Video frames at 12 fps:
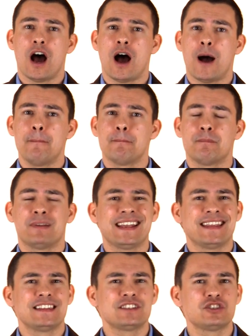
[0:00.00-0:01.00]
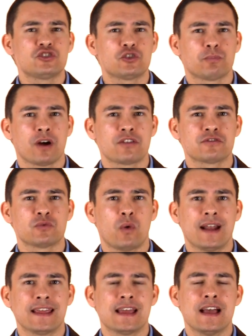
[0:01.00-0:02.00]
Uh, but again, this is your brother's
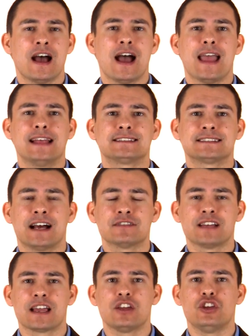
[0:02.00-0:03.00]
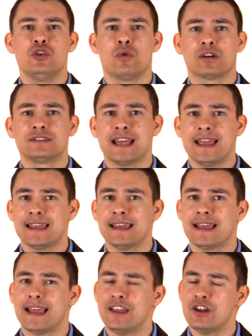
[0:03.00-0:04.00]
wedding. It sounds like you are
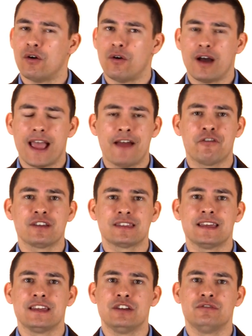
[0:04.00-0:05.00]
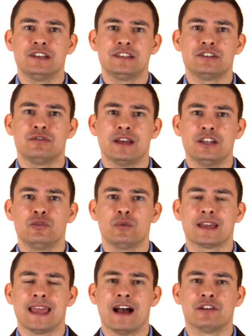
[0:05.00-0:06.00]
taking, you know, everything you need to
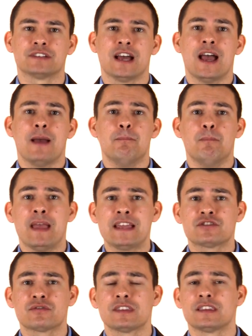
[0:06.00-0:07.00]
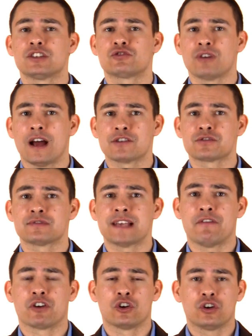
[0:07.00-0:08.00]
into account. Make sure that the trousers
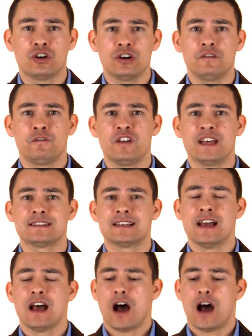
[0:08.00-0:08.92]
have a good fit.